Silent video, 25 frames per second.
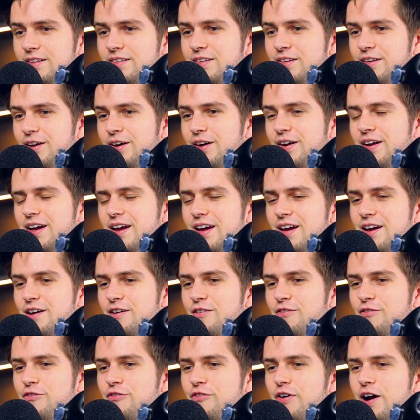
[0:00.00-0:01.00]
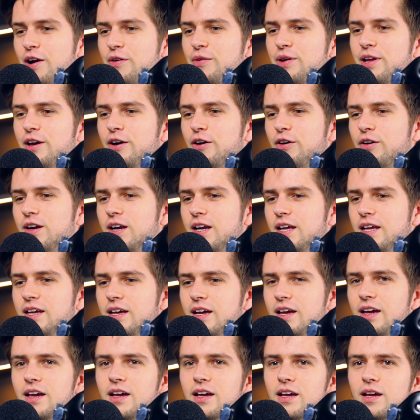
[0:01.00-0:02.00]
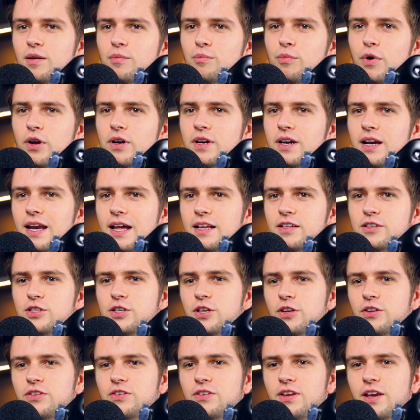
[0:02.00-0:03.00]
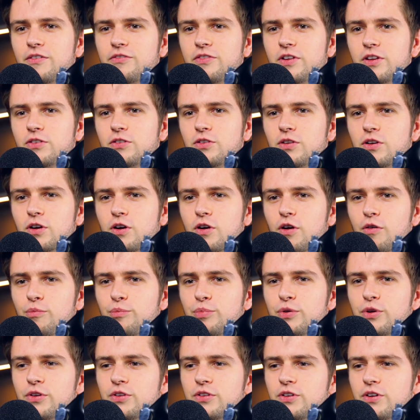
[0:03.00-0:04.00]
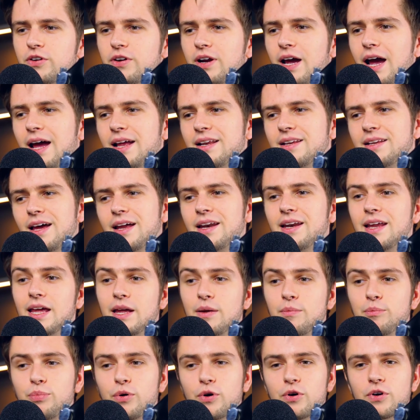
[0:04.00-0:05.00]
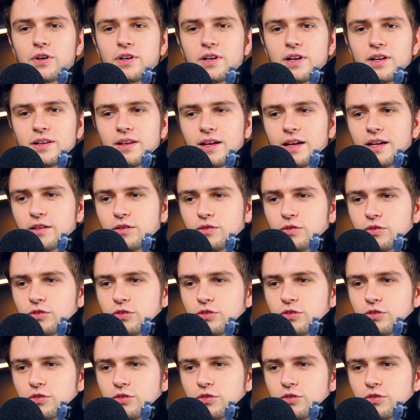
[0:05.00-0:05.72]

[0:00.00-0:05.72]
It's very ugly, but let's just save this to the computer and then import it into